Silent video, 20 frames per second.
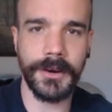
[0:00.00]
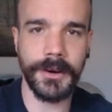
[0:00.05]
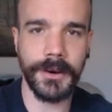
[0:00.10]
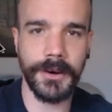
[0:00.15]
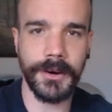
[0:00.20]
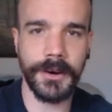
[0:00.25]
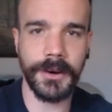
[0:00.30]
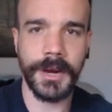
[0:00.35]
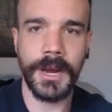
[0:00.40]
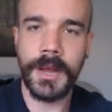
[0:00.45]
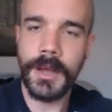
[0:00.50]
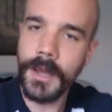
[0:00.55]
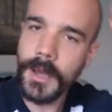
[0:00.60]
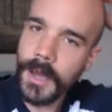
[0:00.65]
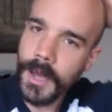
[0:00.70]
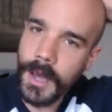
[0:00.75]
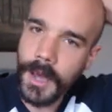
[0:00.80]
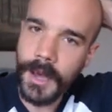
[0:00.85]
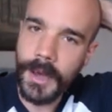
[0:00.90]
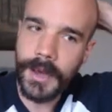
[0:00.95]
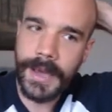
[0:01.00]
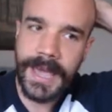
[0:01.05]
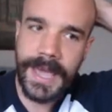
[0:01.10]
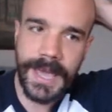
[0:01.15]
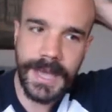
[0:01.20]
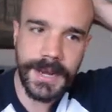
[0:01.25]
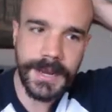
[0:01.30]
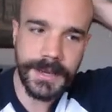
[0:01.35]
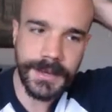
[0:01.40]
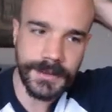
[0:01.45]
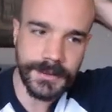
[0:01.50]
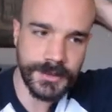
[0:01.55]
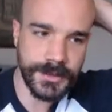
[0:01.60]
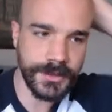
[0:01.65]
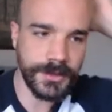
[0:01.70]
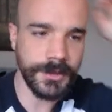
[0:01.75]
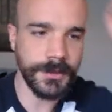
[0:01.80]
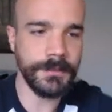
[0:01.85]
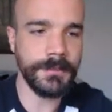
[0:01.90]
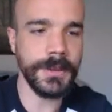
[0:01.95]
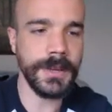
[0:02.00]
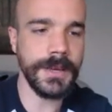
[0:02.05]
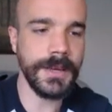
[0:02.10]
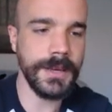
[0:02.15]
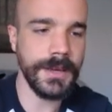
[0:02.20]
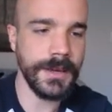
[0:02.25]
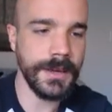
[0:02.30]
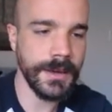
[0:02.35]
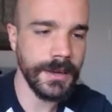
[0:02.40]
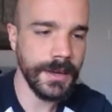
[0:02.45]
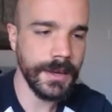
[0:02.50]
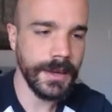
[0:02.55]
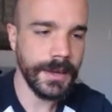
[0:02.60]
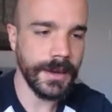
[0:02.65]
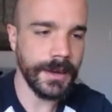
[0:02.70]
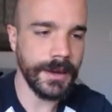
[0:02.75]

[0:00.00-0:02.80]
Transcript: our uh, headings to be